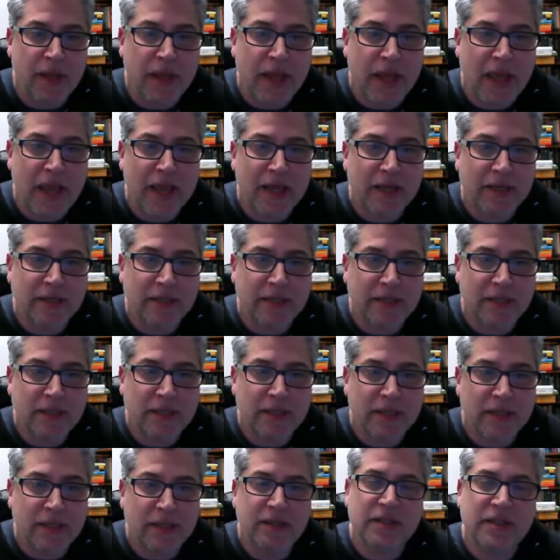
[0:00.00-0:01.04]
and
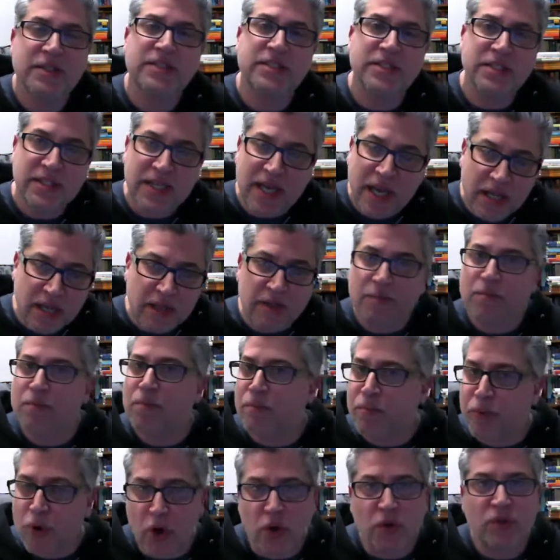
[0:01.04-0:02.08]
this has got
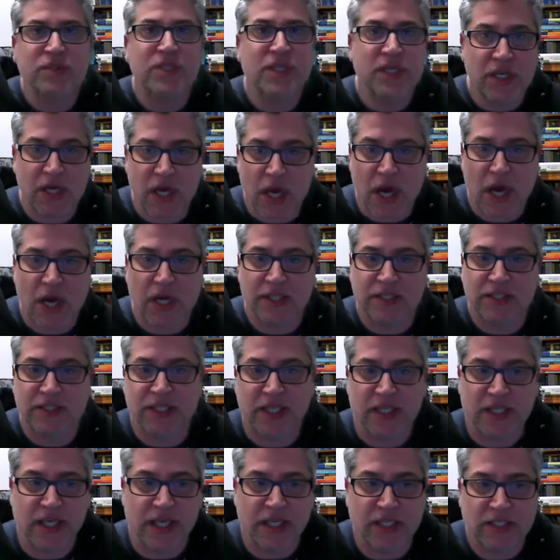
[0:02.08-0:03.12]
pros and cons
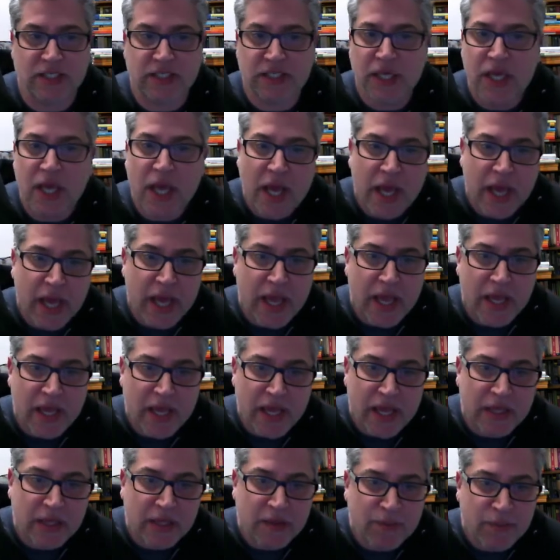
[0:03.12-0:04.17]
to this.
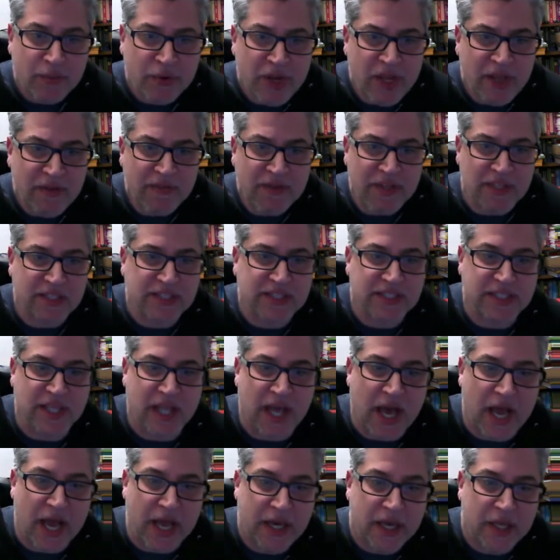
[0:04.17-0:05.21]
In the previous
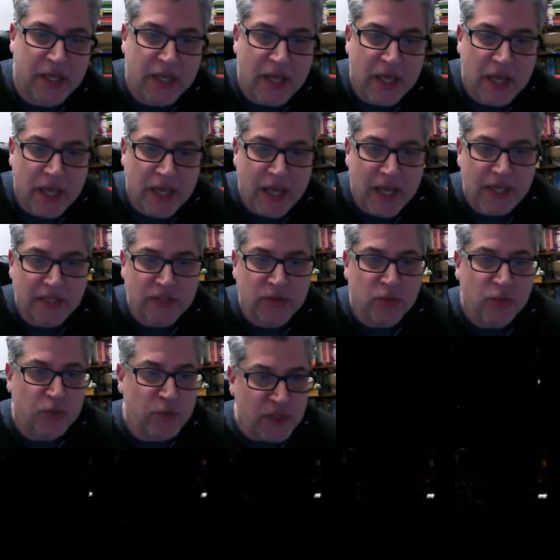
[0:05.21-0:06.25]
slide, it's
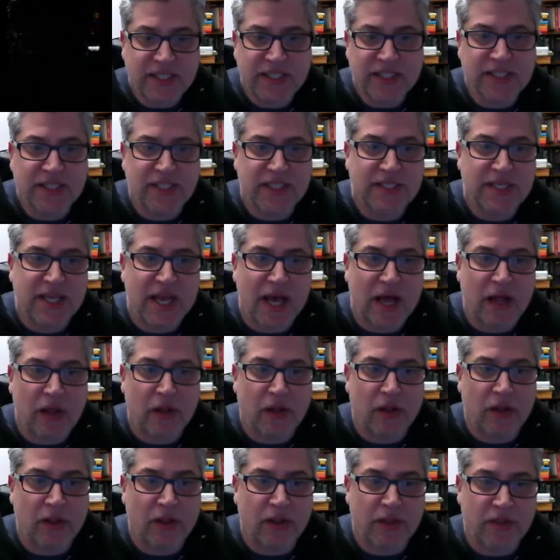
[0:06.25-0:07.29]
real easy to
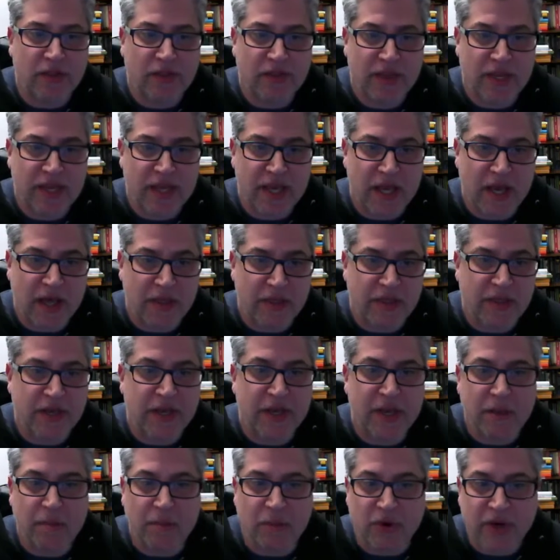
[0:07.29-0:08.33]
tell the uh, the
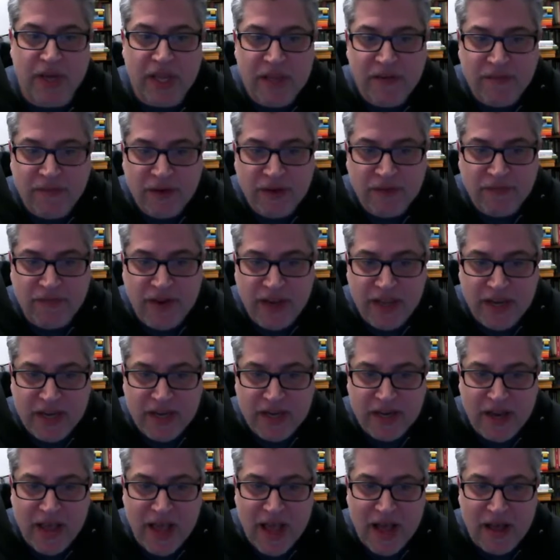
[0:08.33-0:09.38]
number, even if I
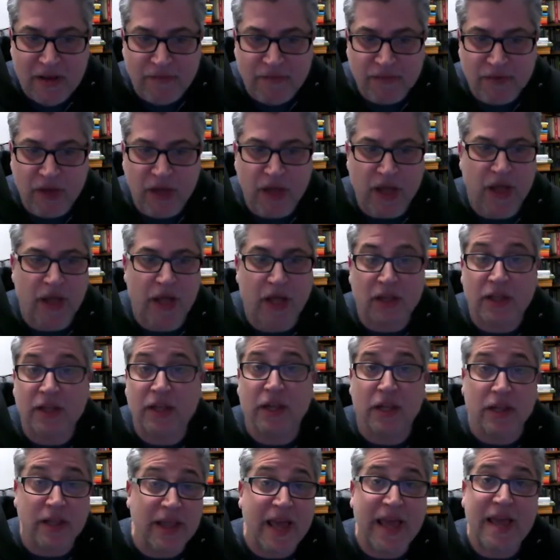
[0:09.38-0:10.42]
didn't have uh, a
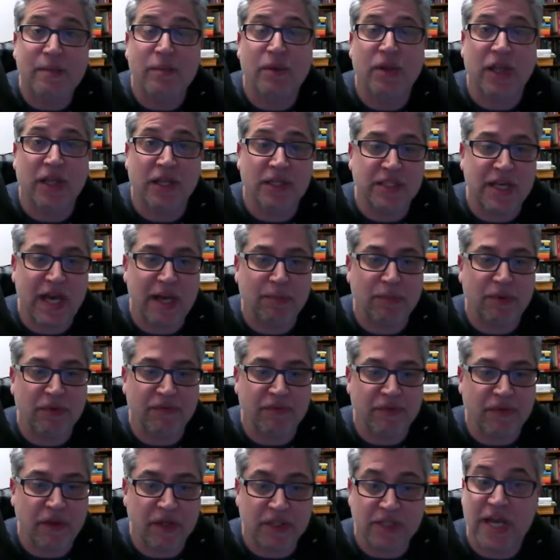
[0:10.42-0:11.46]
little label on top
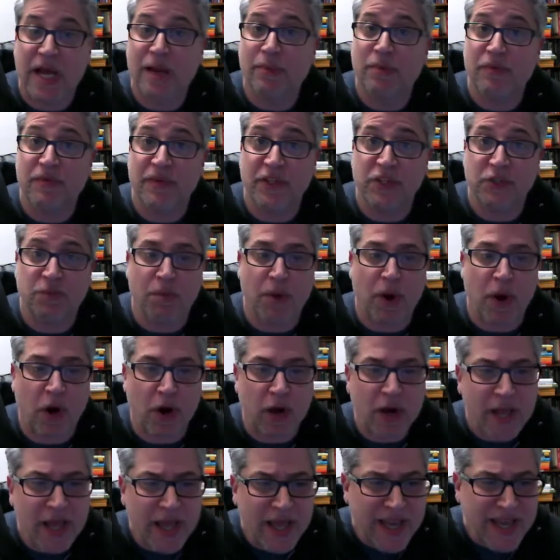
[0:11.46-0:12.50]
of top of each
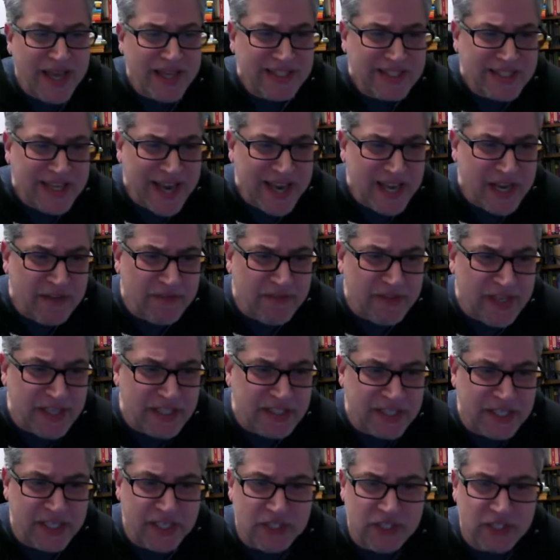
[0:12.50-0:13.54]
bar. It's kind of
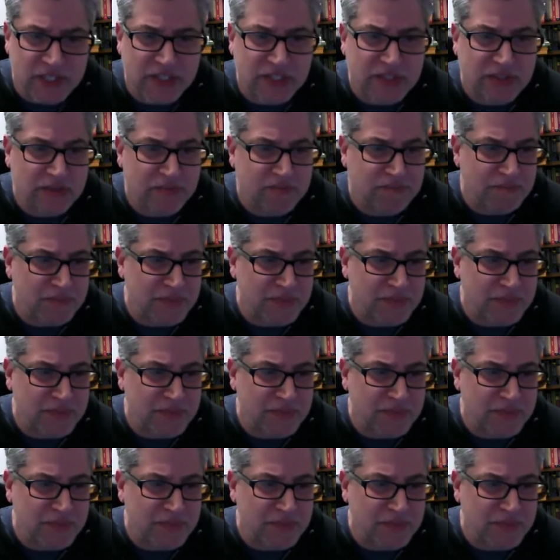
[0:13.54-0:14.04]
easy to just,